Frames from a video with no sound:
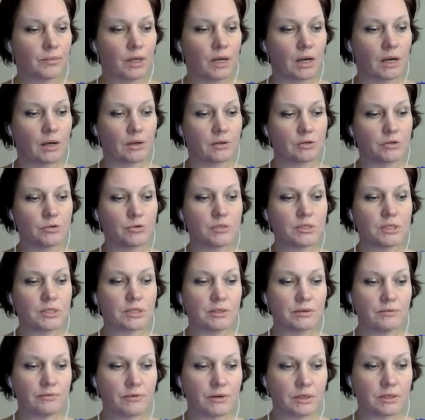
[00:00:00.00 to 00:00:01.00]
To a
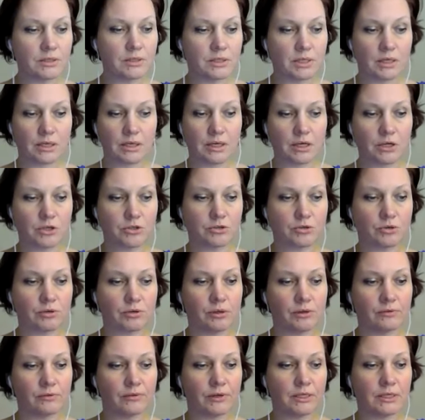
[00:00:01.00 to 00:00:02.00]
significant degree,
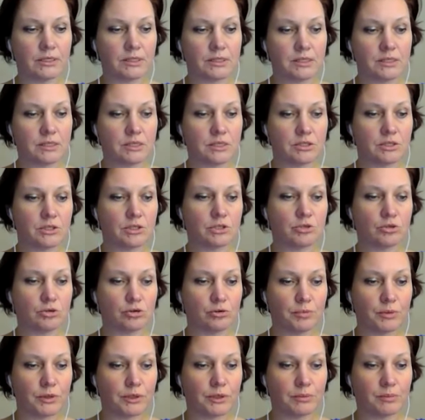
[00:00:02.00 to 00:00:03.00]
external validity is
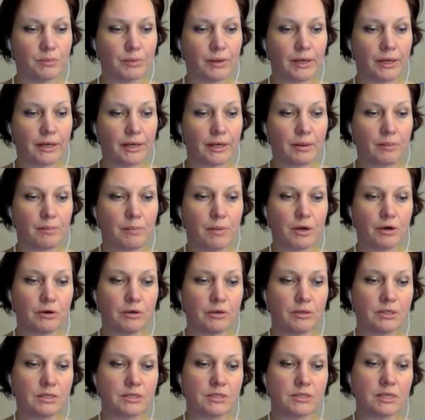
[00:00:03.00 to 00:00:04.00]
determined by
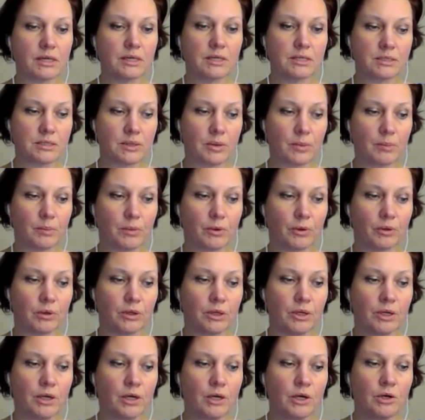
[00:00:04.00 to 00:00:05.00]
comparing a study sample
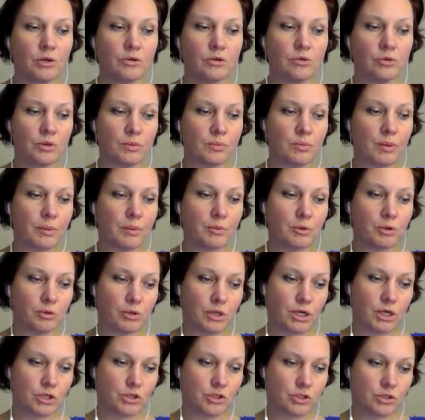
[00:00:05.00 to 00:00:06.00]
to the
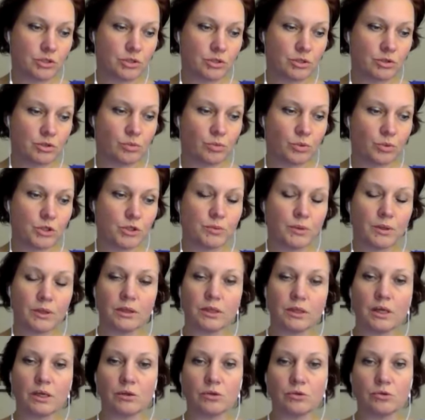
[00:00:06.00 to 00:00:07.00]
populations to which we
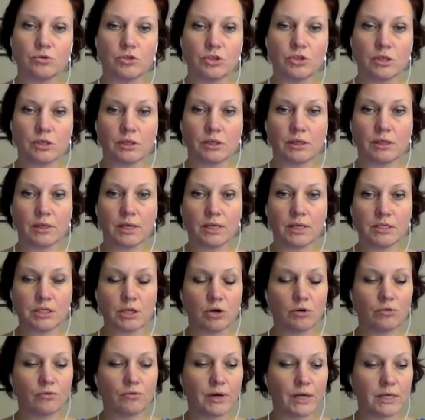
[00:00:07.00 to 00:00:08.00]
intend to generalize
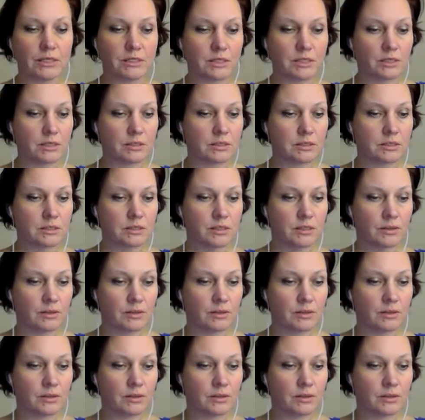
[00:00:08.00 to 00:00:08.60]
our findings.